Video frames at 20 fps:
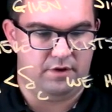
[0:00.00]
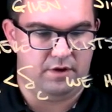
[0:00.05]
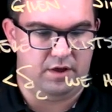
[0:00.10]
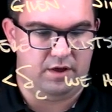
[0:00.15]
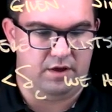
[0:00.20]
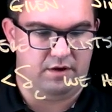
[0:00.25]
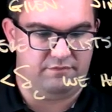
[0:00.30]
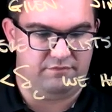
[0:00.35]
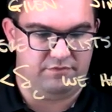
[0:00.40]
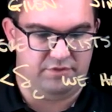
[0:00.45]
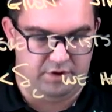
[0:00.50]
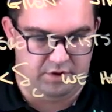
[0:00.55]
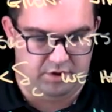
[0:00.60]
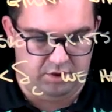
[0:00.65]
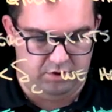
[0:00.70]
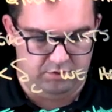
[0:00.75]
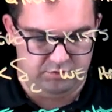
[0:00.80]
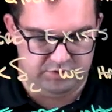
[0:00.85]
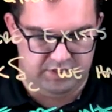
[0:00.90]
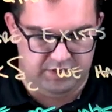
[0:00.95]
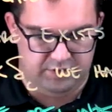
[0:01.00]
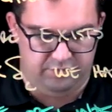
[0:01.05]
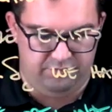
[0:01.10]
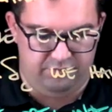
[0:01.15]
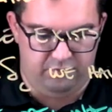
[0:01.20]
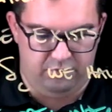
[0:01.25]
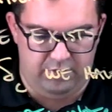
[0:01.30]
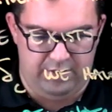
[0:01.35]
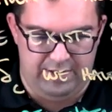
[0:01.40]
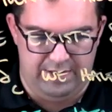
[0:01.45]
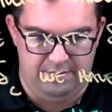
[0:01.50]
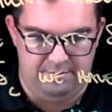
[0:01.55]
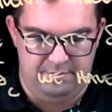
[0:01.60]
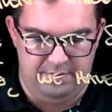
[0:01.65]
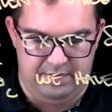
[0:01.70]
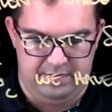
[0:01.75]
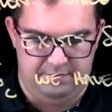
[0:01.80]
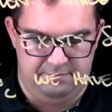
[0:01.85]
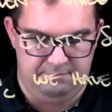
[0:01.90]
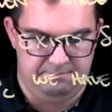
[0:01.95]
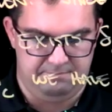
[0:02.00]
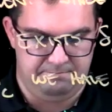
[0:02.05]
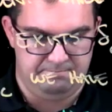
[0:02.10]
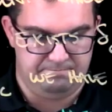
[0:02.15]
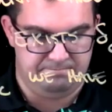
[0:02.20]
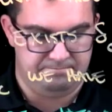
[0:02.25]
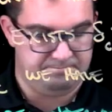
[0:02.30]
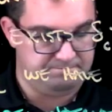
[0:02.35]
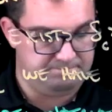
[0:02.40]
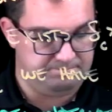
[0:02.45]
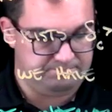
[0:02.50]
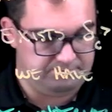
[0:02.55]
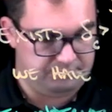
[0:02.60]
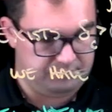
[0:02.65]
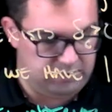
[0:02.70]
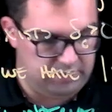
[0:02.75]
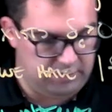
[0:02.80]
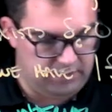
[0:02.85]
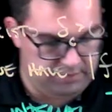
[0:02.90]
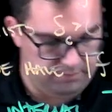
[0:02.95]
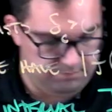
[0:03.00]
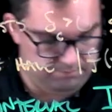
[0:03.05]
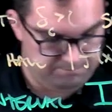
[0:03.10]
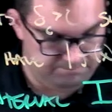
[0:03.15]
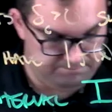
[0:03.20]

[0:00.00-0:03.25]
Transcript: of the closed interval AB. Okay.